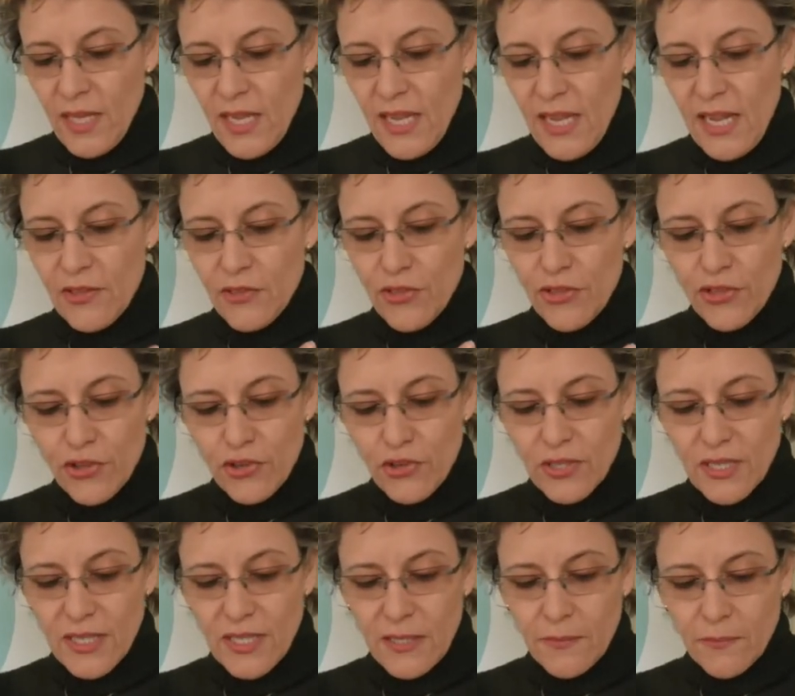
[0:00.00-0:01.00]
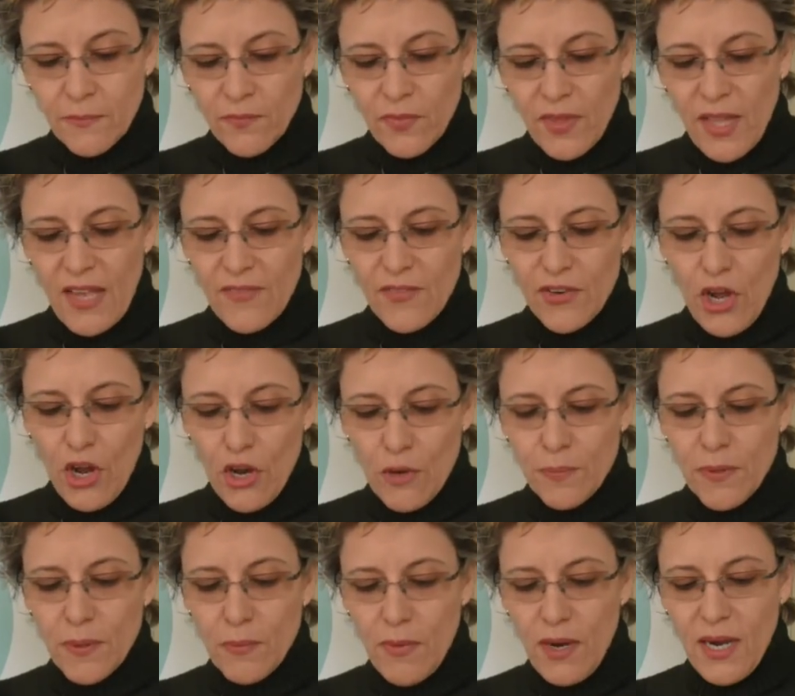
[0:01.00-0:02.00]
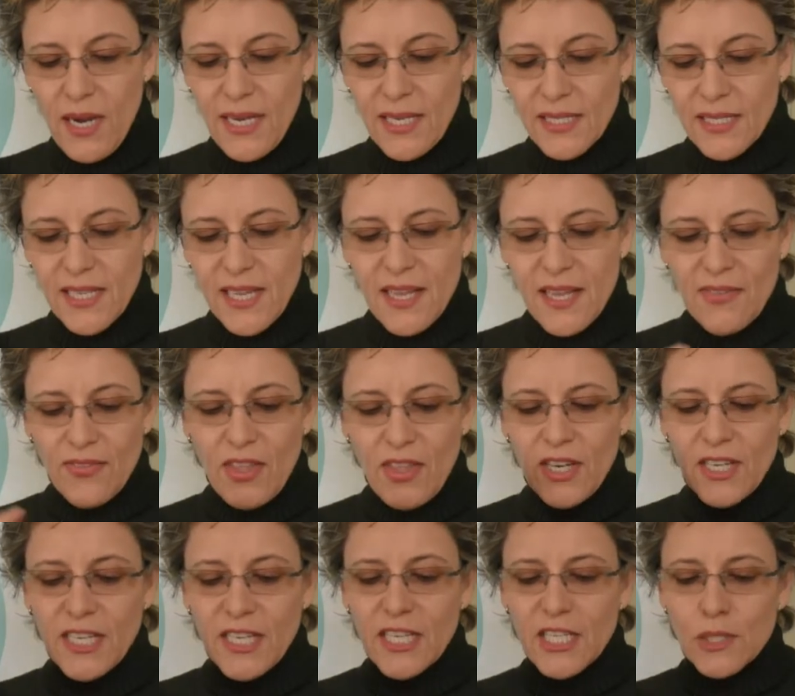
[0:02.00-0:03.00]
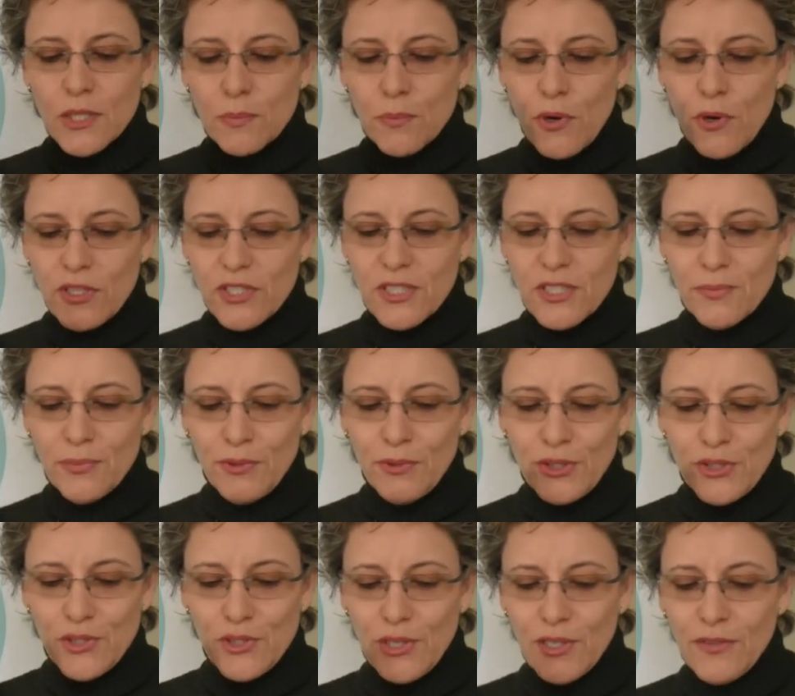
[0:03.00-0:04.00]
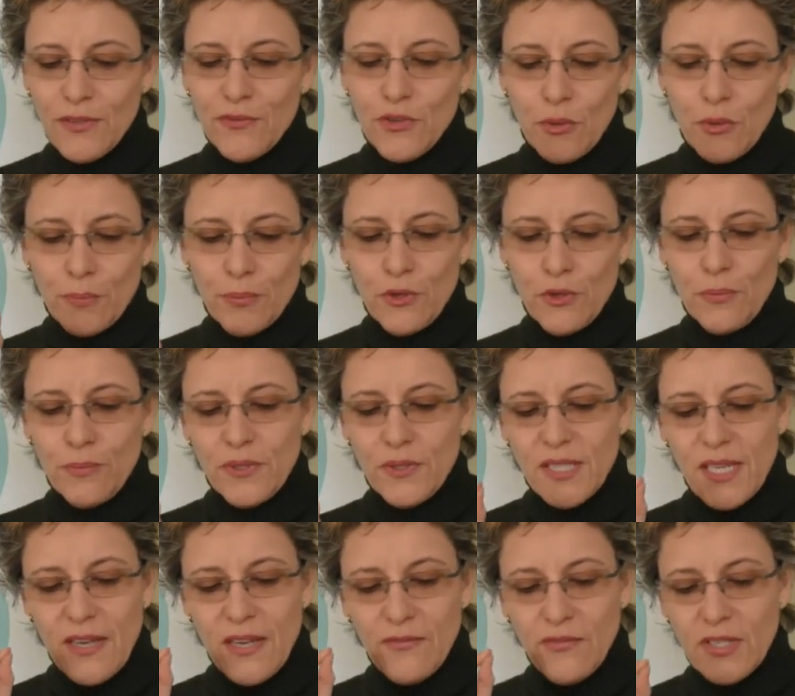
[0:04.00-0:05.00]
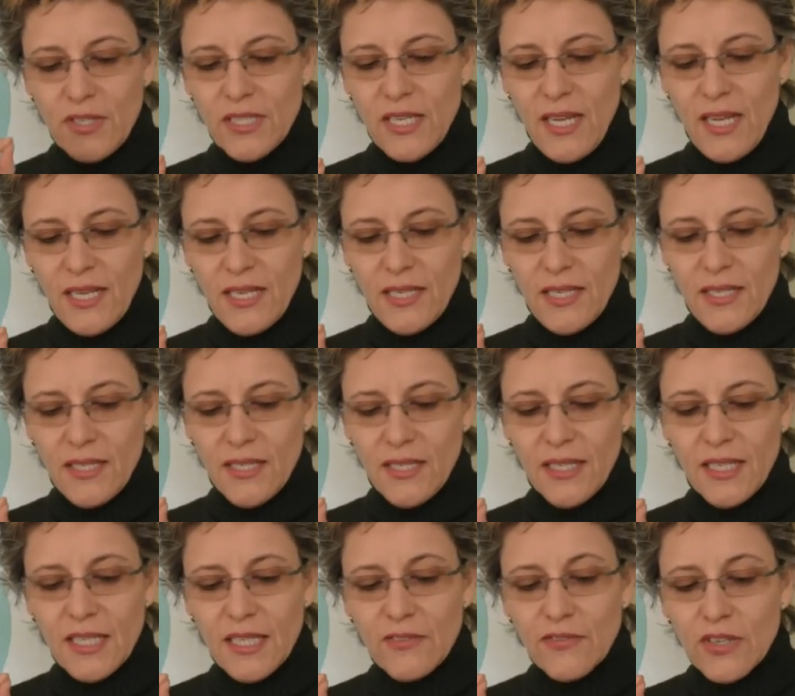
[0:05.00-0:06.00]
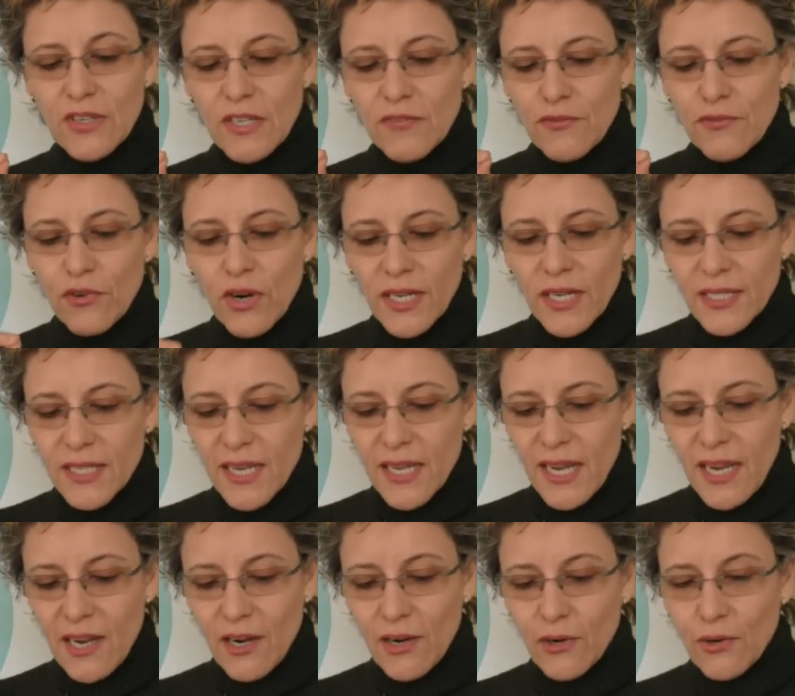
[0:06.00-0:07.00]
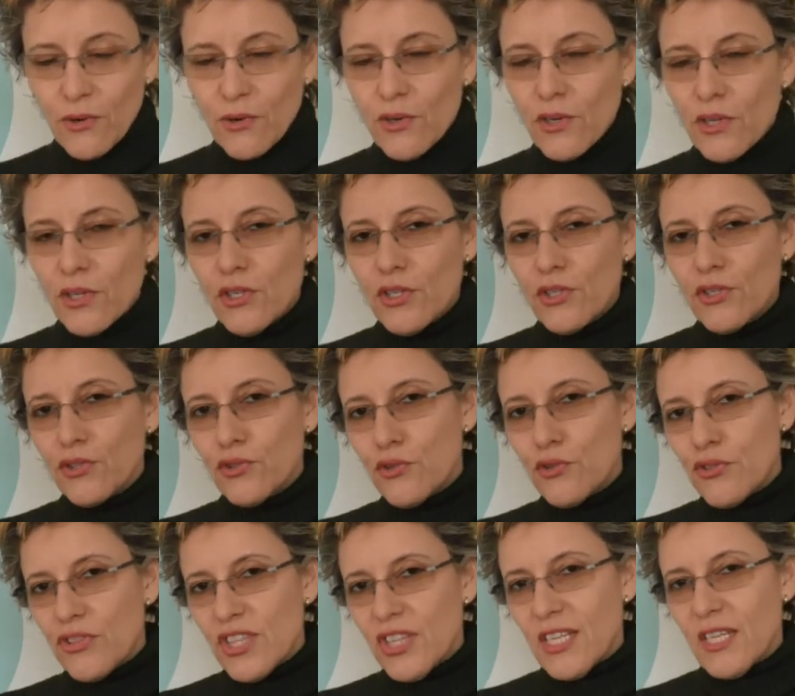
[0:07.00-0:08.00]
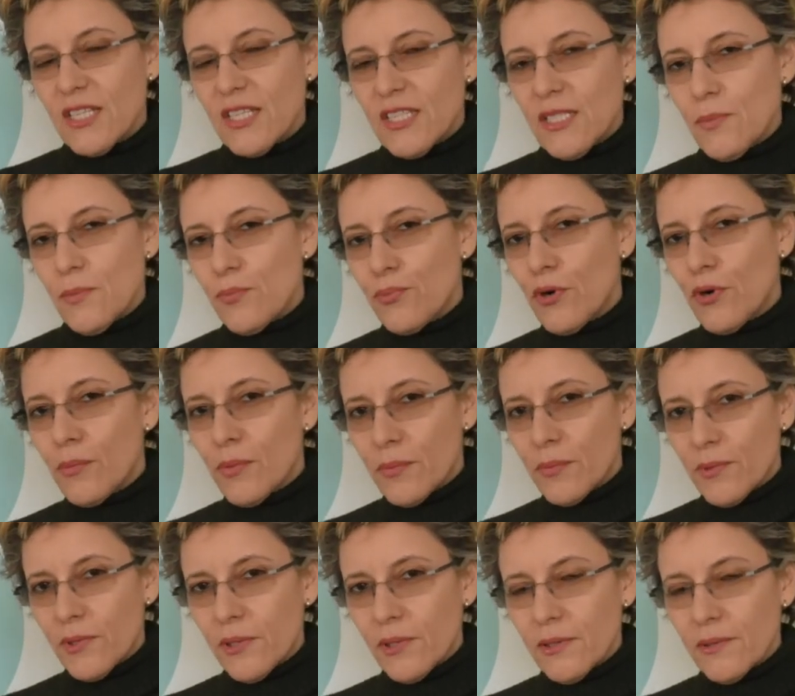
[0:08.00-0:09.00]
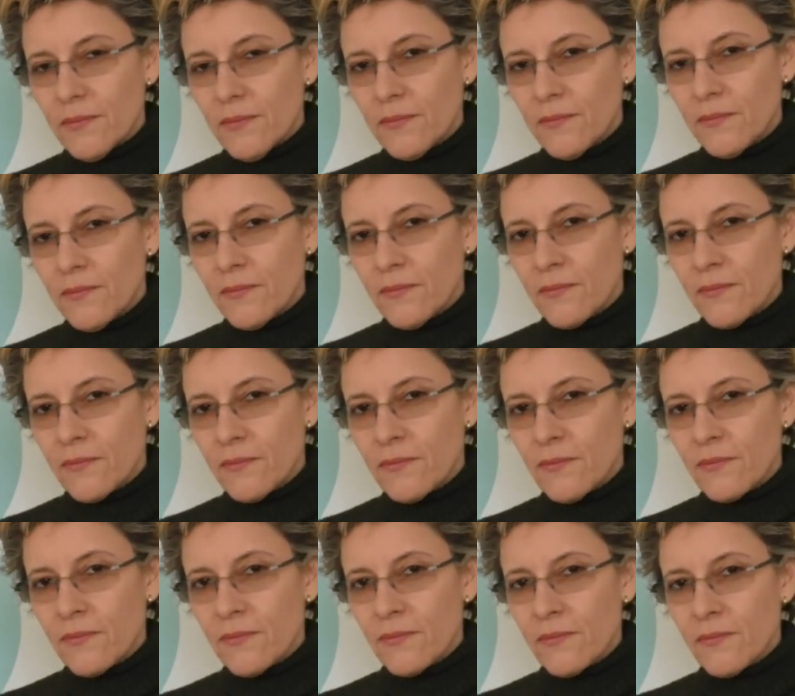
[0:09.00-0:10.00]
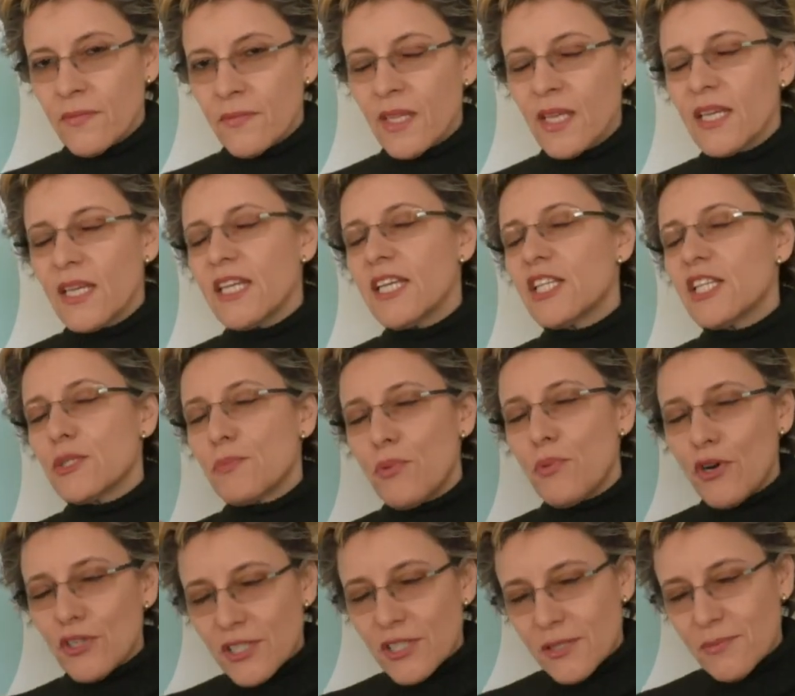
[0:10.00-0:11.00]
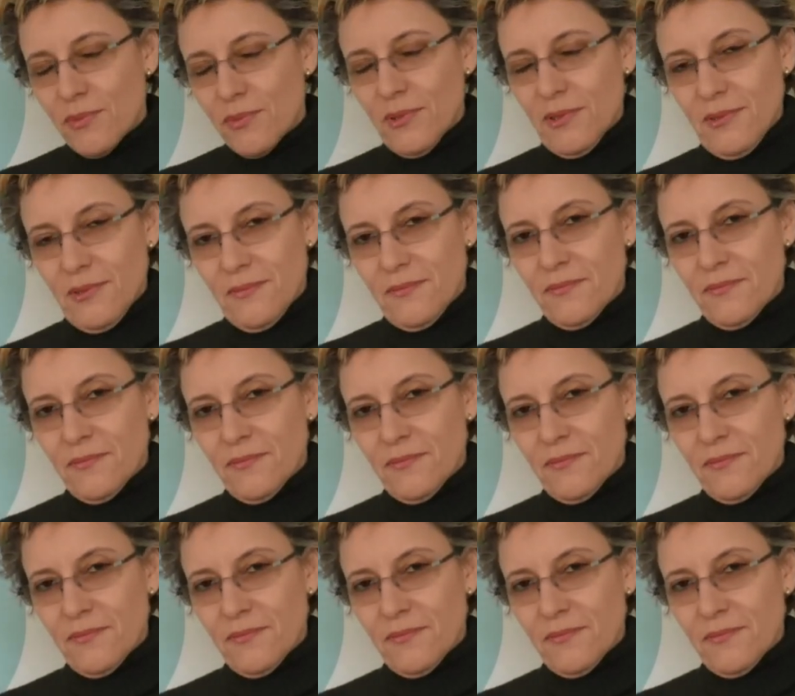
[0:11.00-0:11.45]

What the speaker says: And thirdly, have an open mind that it is possible to live your purpose every day. Even if right now you think it's improbable, it's possible.